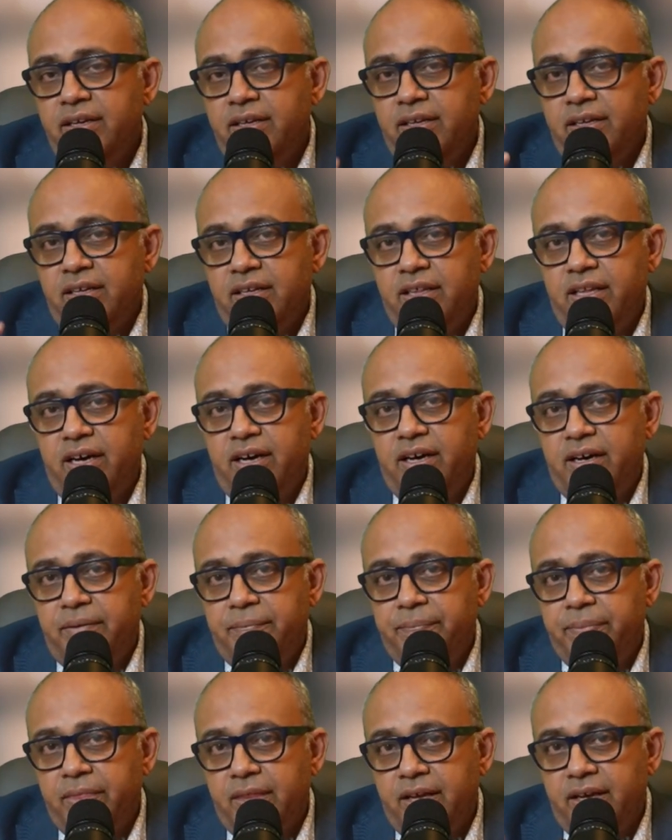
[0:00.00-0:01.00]

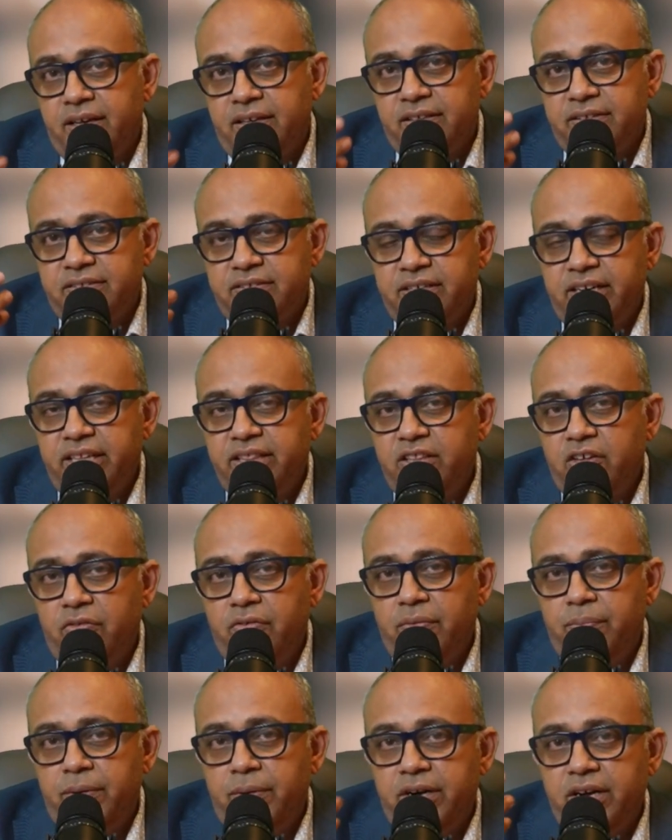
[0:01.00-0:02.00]
The strength of
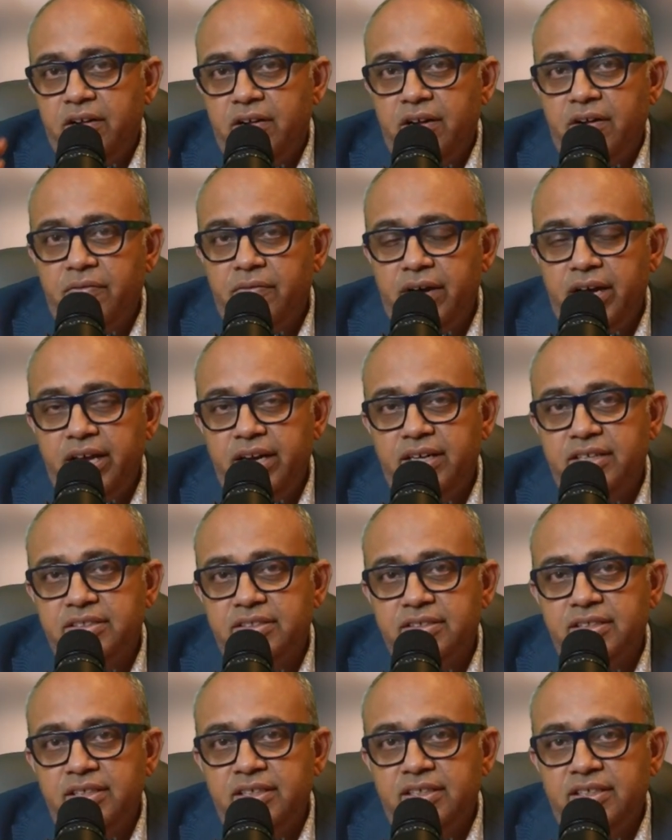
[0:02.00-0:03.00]
a particular
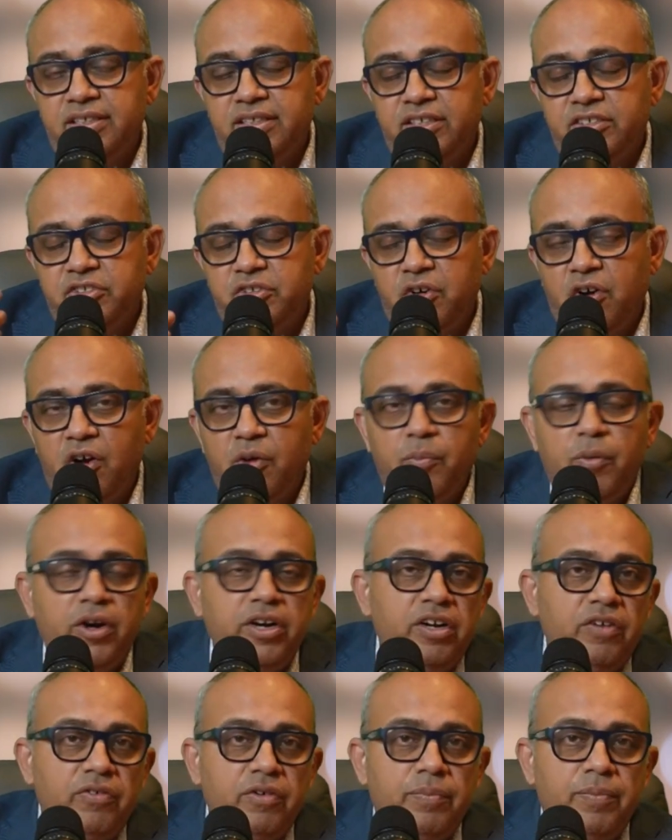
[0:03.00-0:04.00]
virus, the strong
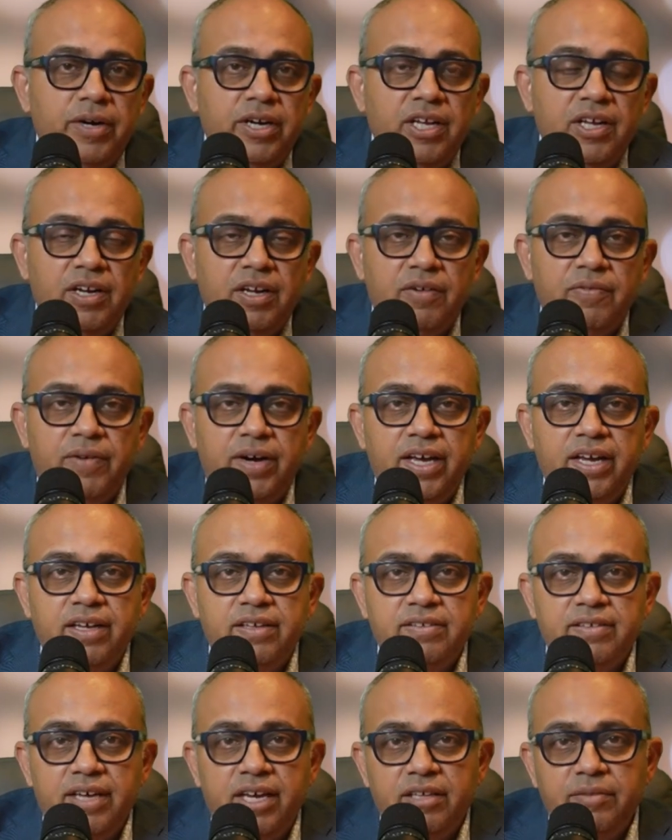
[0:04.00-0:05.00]
point of a particular
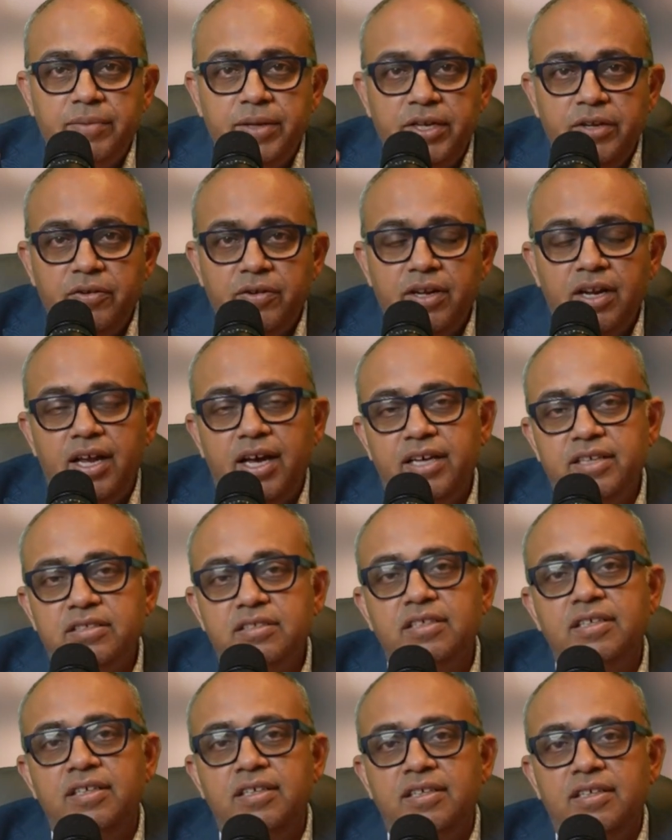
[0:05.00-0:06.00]
virus has been
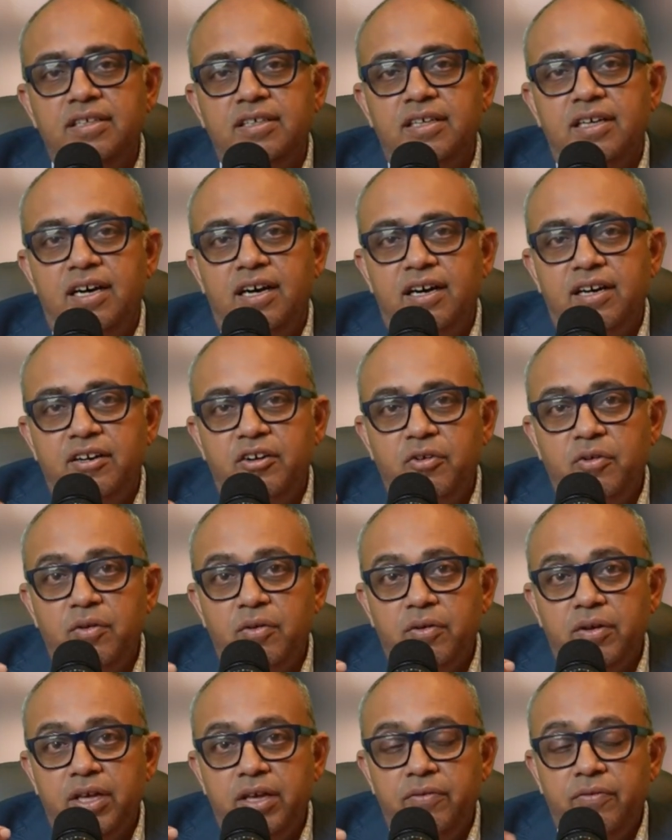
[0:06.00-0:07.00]
utilized
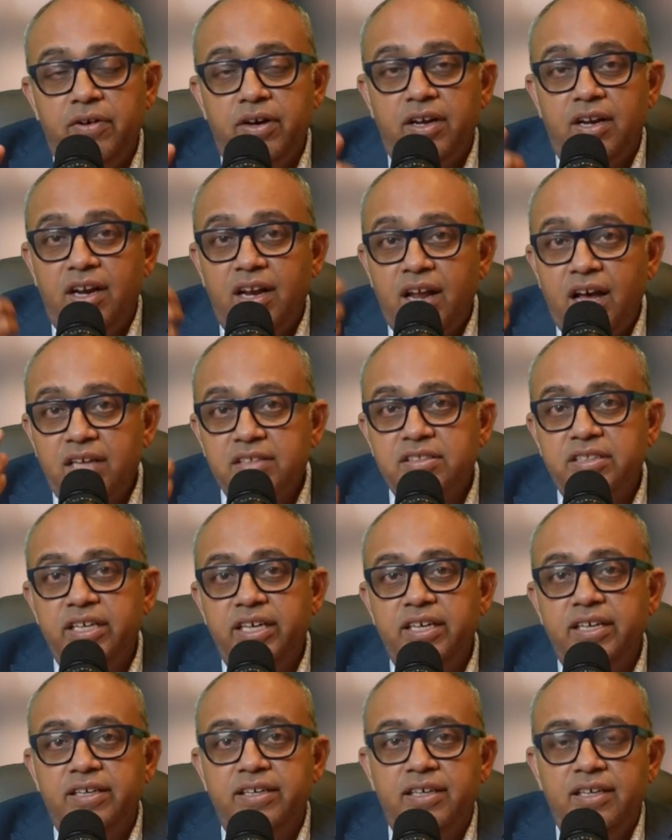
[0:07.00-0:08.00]
to give a
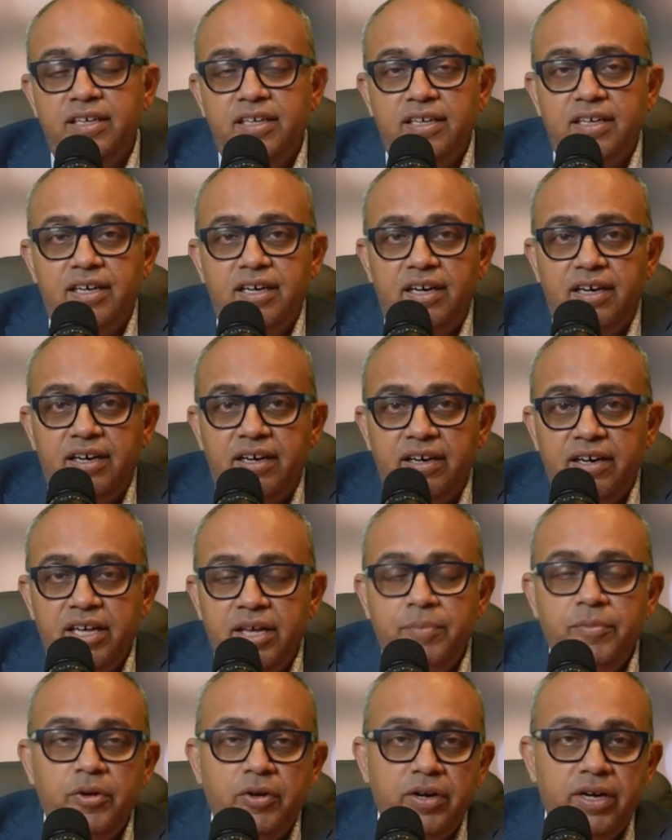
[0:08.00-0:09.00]
lasting
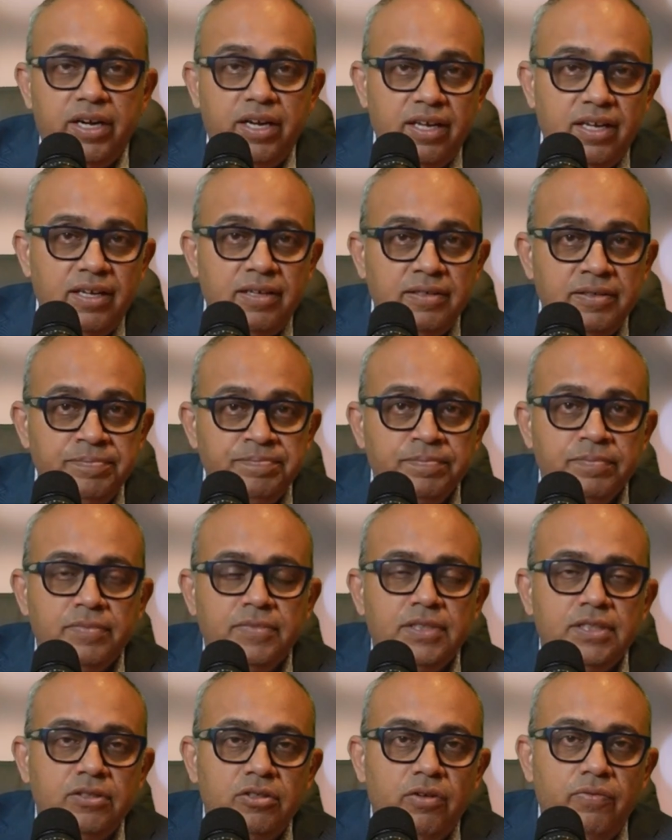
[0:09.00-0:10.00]
immunity.
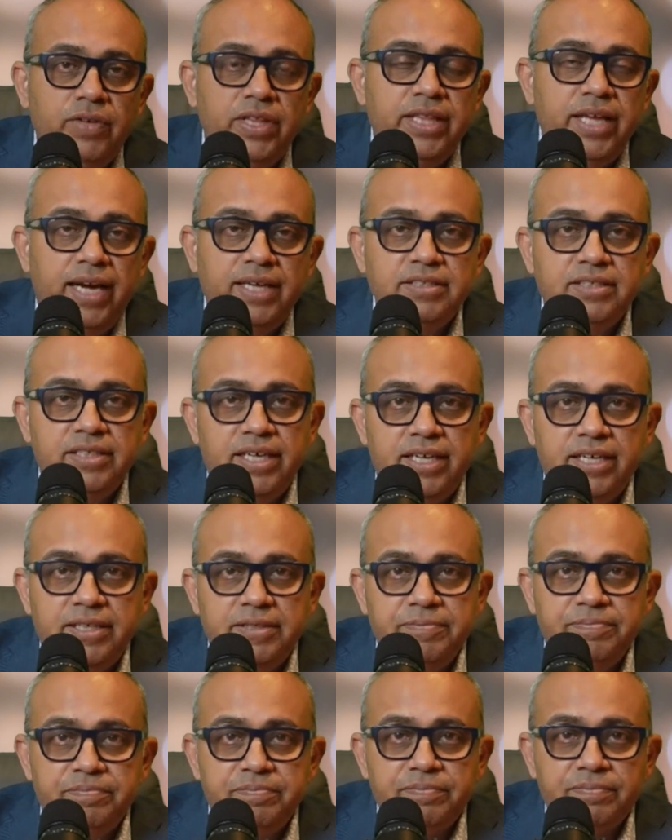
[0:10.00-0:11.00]
So with that said,
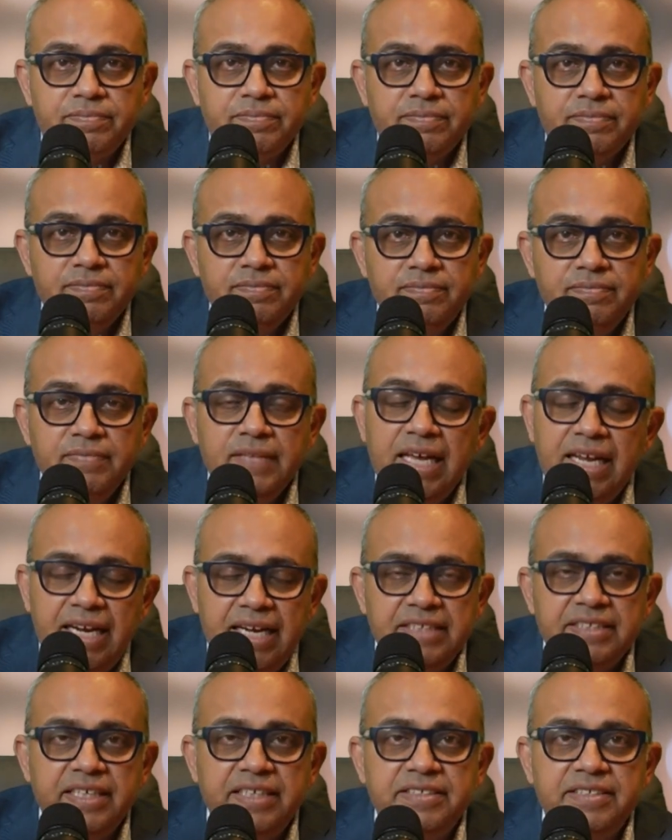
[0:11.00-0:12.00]

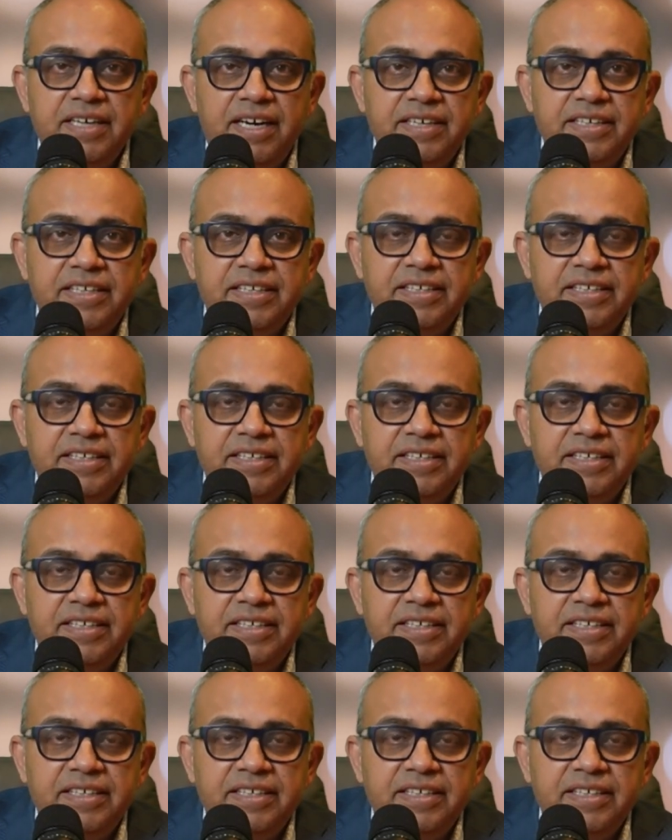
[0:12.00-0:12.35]
let's get started.